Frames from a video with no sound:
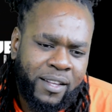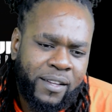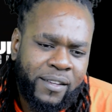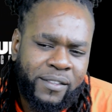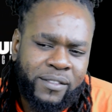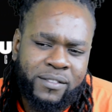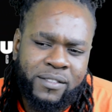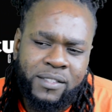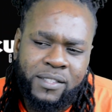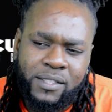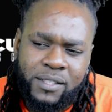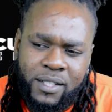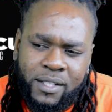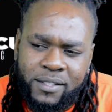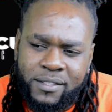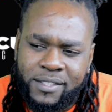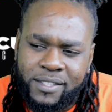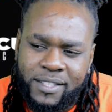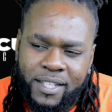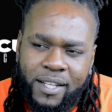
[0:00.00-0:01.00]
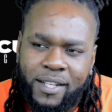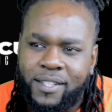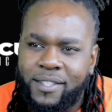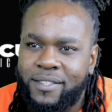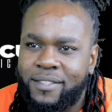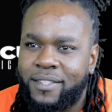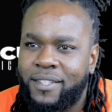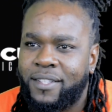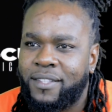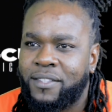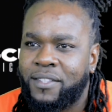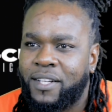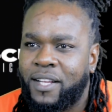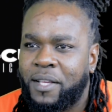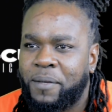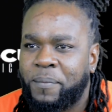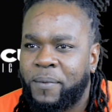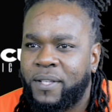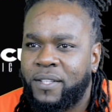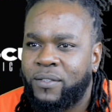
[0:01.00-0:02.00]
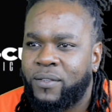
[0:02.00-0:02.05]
ain't just jealousy, you know what I mean?